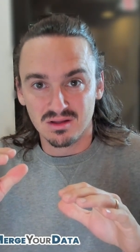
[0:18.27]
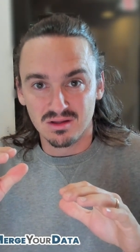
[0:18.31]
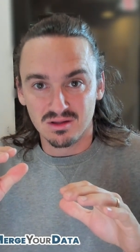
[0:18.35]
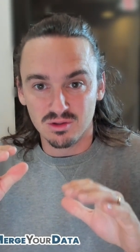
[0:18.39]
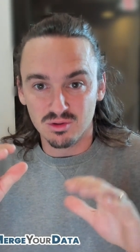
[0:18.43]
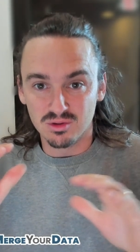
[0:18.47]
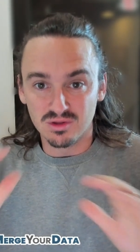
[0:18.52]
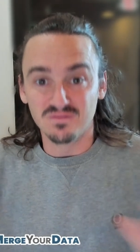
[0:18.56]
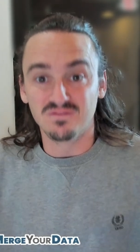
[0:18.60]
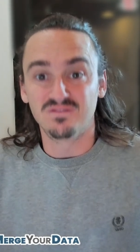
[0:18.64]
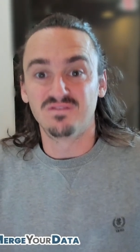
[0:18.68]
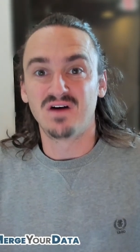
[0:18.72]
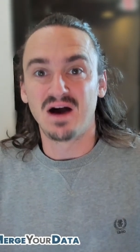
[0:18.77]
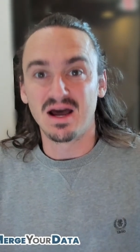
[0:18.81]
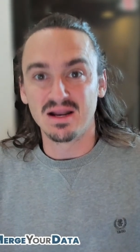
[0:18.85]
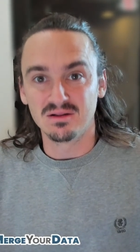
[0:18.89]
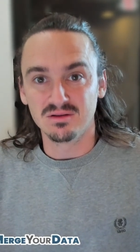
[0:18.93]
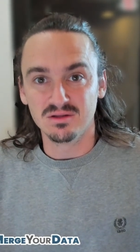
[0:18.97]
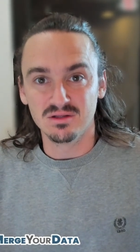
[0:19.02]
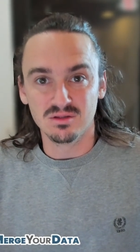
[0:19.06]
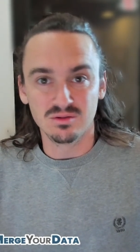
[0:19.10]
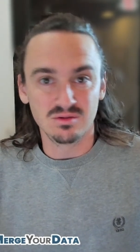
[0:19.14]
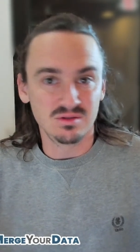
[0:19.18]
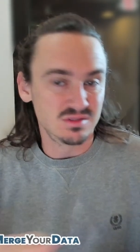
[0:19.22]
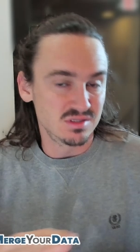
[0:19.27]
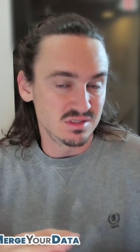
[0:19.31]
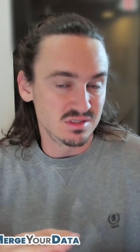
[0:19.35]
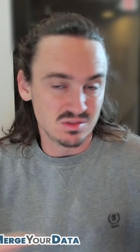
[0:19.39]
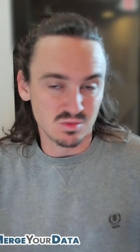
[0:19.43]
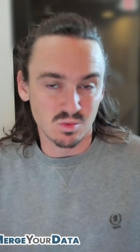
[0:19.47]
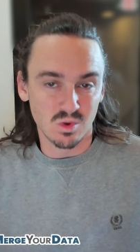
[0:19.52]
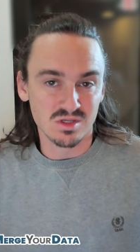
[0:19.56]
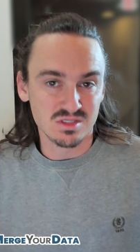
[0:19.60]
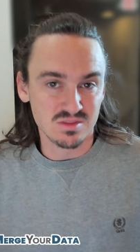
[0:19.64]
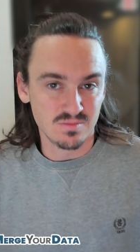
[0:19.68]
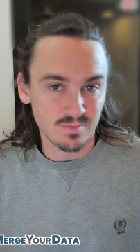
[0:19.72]
you can finally do this. This
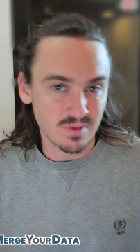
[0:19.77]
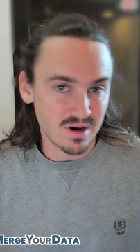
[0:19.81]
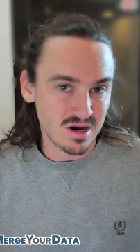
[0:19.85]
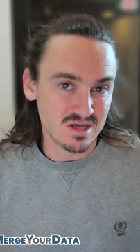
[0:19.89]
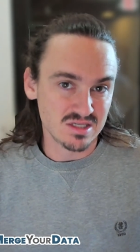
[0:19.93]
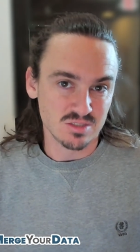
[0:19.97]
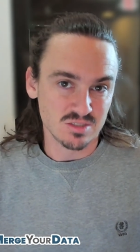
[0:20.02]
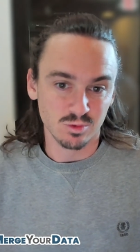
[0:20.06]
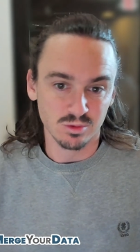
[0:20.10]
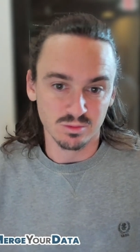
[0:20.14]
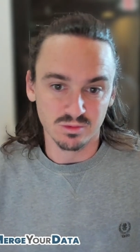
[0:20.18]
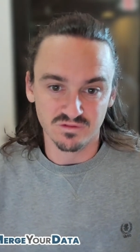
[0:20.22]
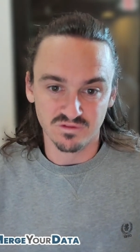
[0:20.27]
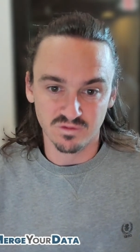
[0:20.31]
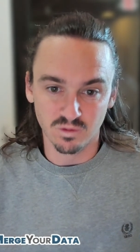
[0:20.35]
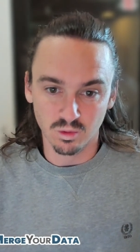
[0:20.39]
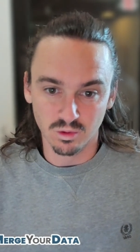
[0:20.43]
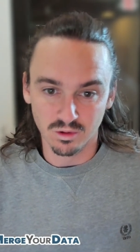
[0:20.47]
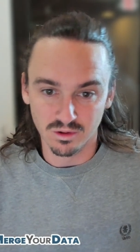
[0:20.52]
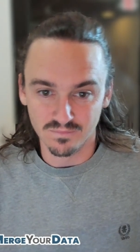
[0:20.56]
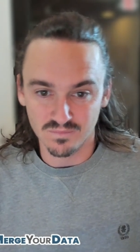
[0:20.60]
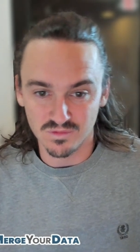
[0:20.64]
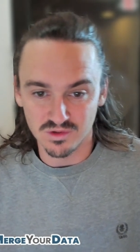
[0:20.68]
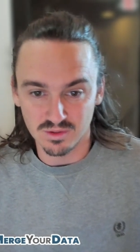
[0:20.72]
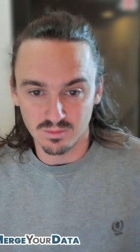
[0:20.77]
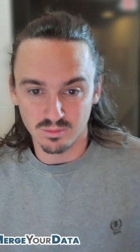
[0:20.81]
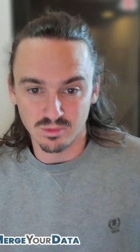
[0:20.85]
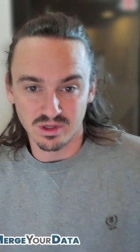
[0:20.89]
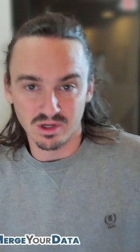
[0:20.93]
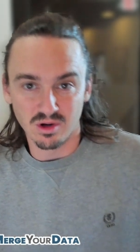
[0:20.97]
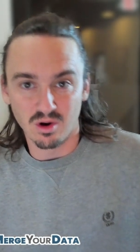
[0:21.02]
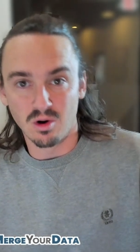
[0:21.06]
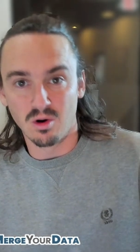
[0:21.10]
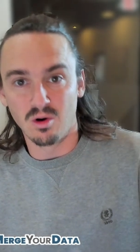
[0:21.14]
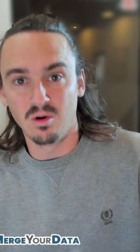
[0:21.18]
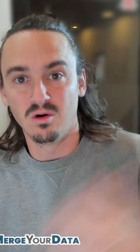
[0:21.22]
wasn't possible before. You can
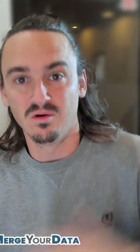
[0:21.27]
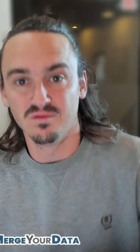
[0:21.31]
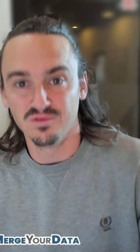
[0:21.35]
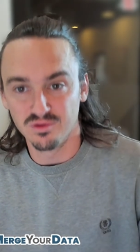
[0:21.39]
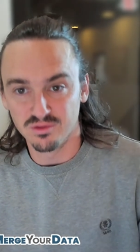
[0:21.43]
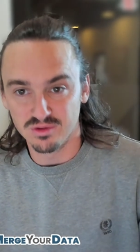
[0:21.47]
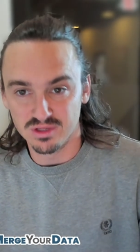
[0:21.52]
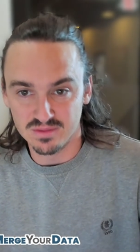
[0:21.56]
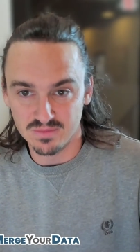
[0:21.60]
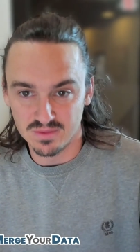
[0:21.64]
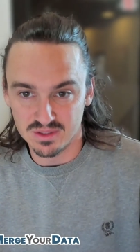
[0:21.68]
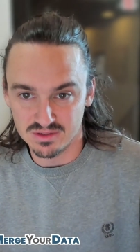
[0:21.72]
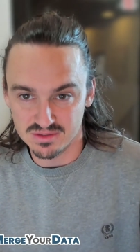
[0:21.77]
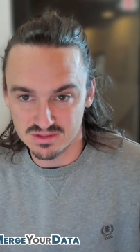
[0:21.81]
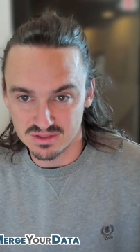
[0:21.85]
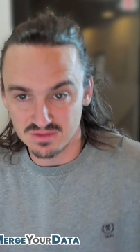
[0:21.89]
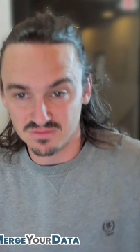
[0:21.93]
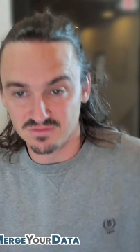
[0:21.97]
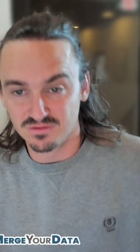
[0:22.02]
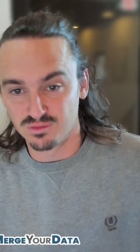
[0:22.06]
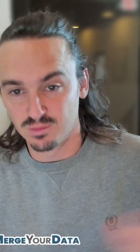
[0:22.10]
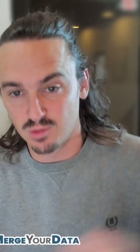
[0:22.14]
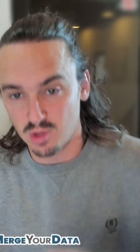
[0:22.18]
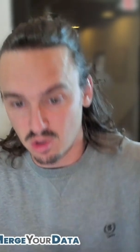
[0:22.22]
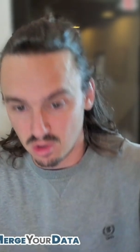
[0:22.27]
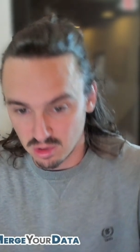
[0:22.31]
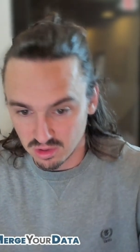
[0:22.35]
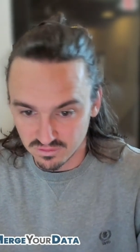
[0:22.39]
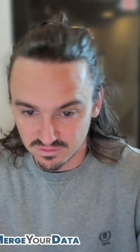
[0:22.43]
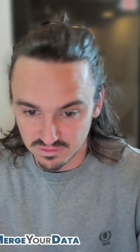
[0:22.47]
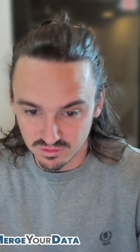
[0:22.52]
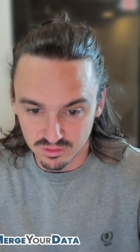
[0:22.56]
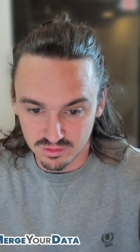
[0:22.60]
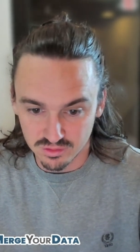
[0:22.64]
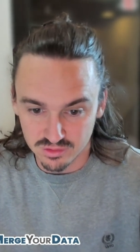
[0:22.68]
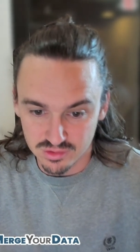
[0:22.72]
bring all of your emails in from all
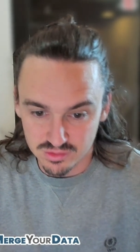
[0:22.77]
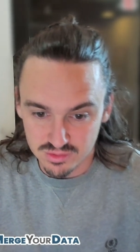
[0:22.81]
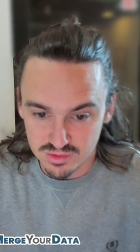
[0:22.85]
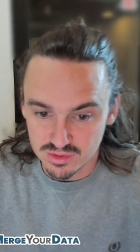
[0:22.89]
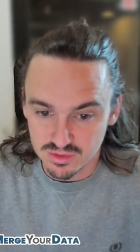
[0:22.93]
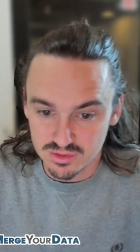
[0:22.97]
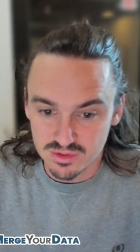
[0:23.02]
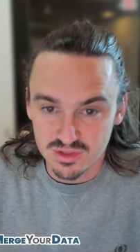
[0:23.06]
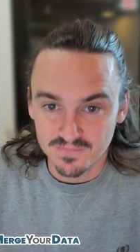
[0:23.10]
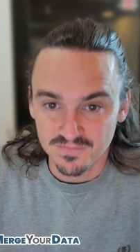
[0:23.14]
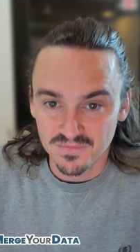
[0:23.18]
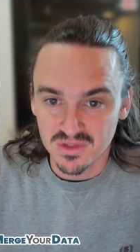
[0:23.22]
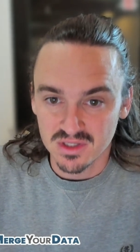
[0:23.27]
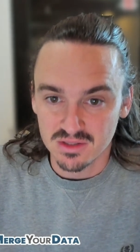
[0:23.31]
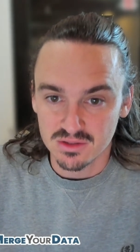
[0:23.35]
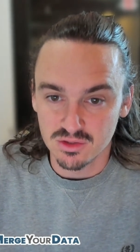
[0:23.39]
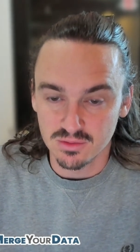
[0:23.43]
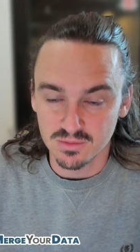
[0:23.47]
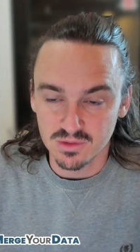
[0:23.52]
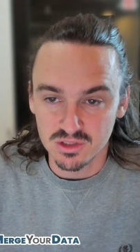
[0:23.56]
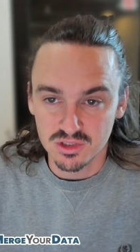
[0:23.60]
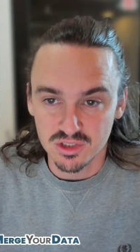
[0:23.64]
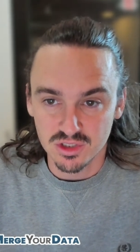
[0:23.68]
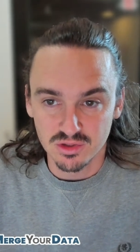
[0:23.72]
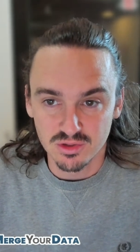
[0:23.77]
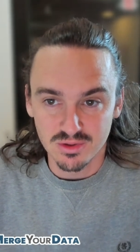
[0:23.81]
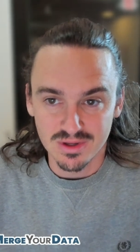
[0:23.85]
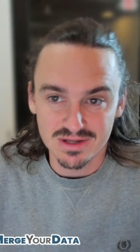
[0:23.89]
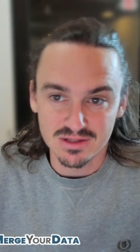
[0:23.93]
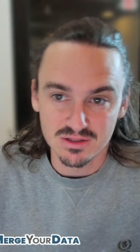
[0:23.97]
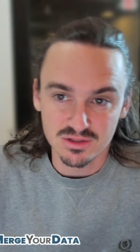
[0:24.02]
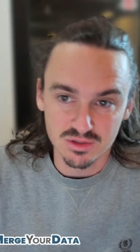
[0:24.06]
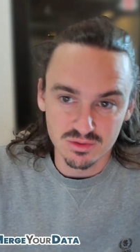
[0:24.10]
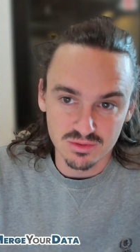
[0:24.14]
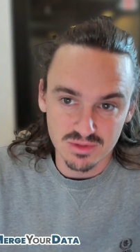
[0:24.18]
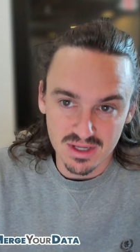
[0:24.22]
of your users. So I'm going to show you how
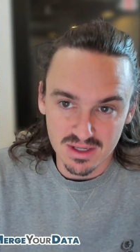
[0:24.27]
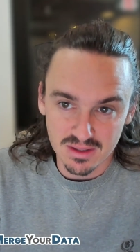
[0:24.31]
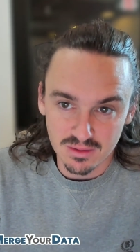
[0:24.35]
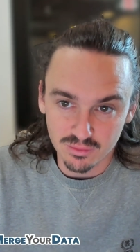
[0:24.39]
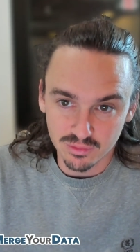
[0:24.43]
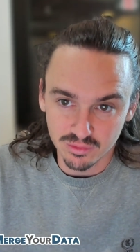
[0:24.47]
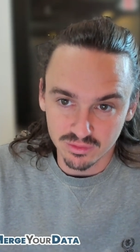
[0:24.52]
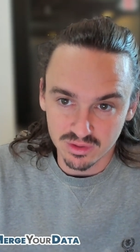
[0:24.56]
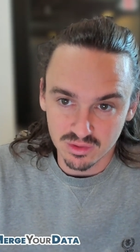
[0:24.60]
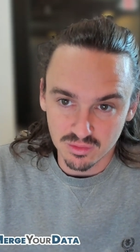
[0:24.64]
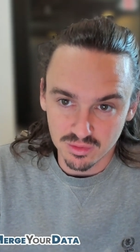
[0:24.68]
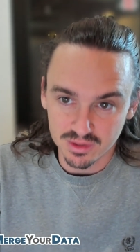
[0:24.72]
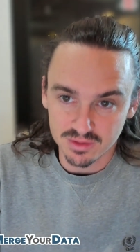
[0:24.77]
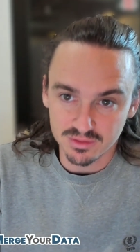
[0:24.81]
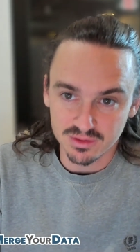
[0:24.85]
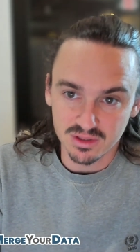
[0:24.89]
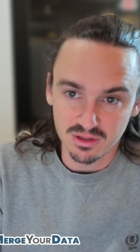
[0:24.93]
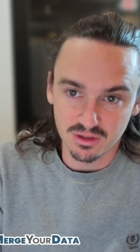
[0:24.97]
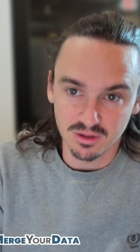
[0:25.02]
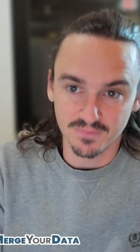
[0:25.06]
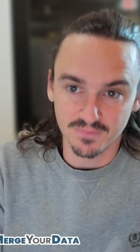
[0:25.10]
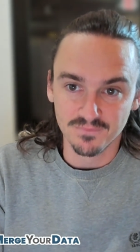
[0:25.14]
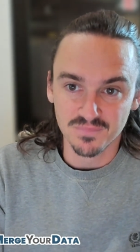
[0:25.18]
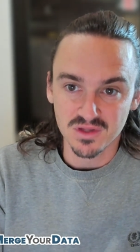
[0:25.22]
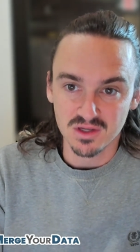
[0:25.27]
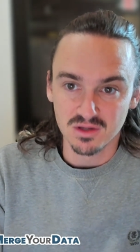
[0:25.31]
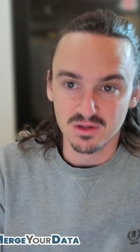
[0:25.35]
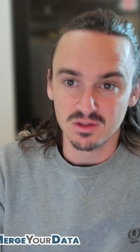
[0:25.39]
to do that really quickly here.